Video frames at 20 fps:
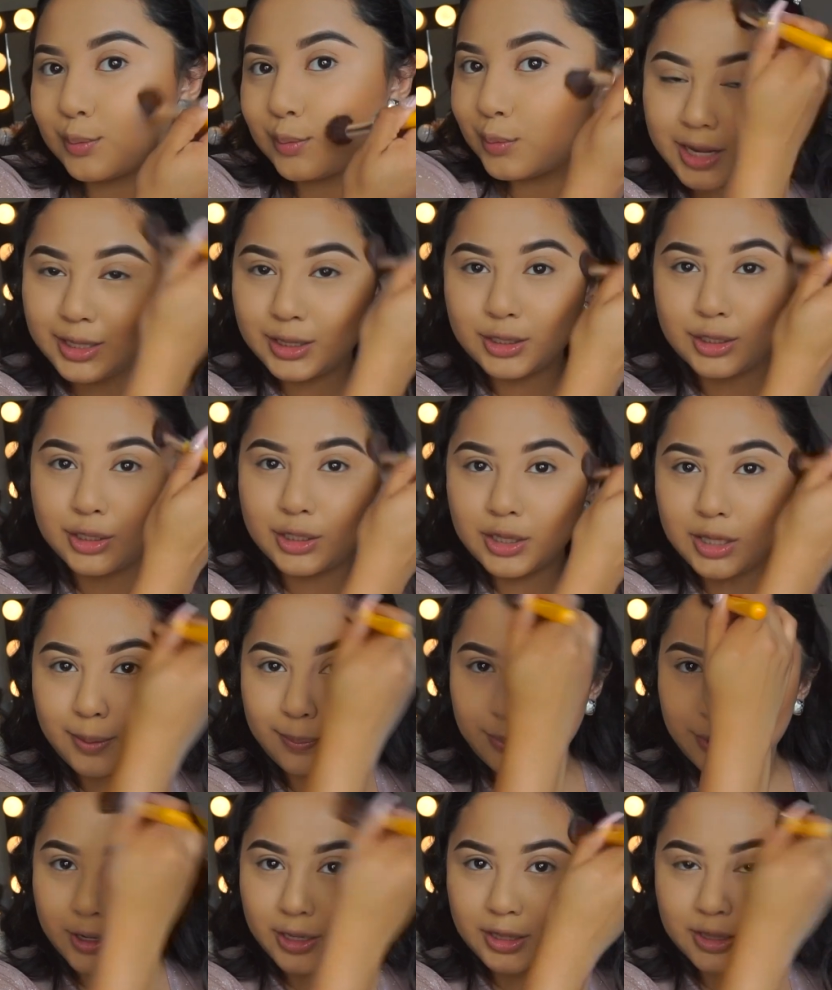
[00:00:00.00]
I literally
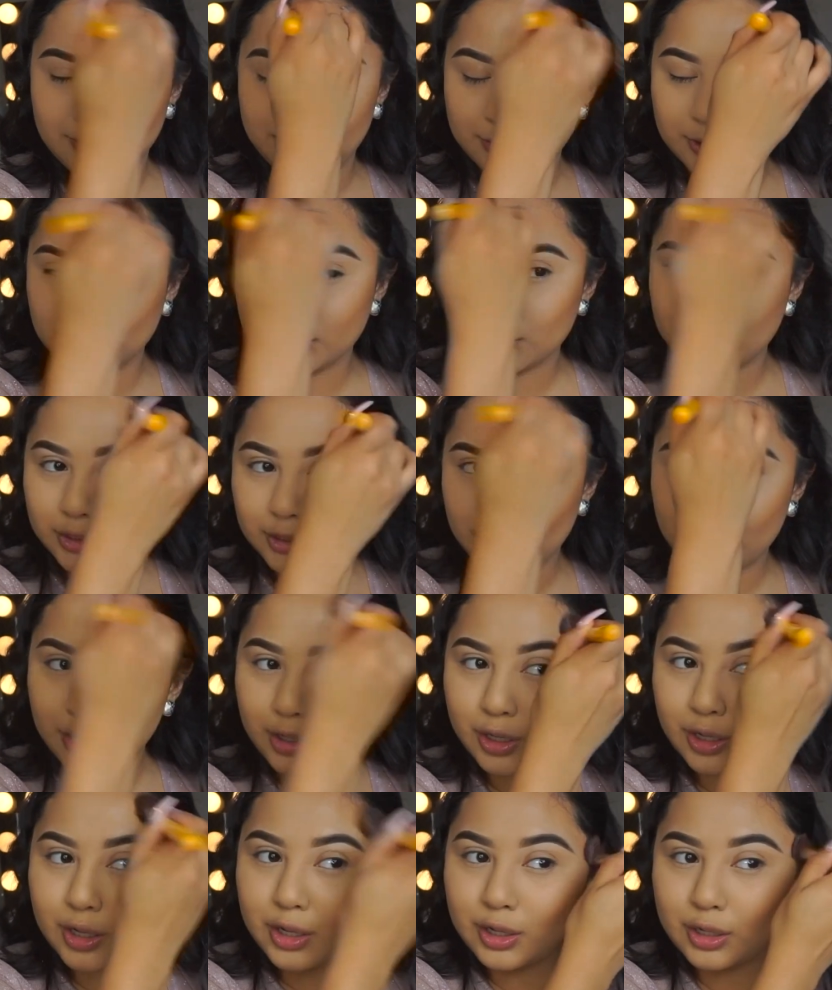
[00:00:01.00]
bring the bronzer
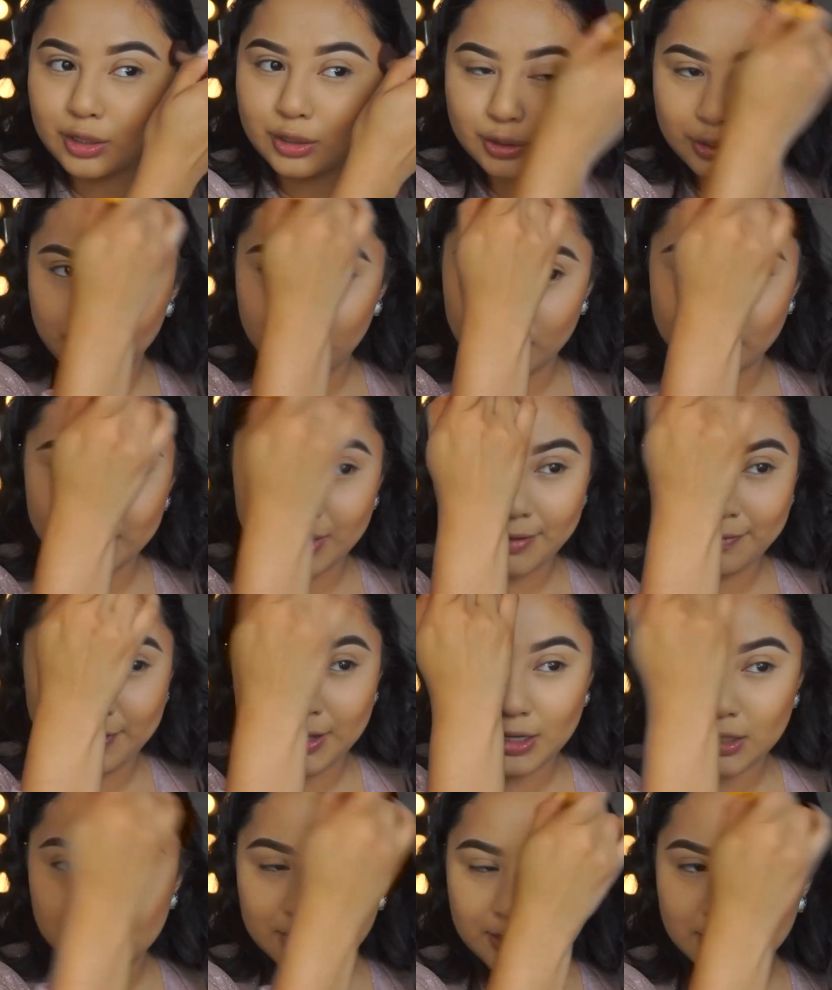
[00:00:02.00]
all throughout my
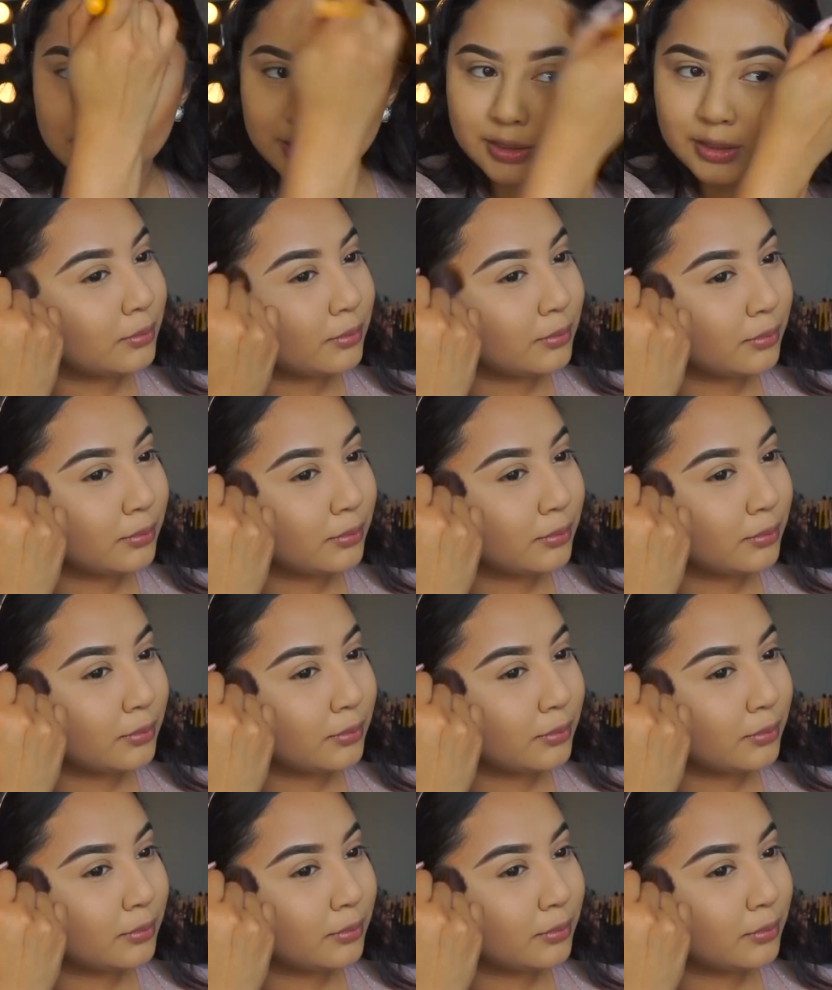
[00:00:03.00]
face.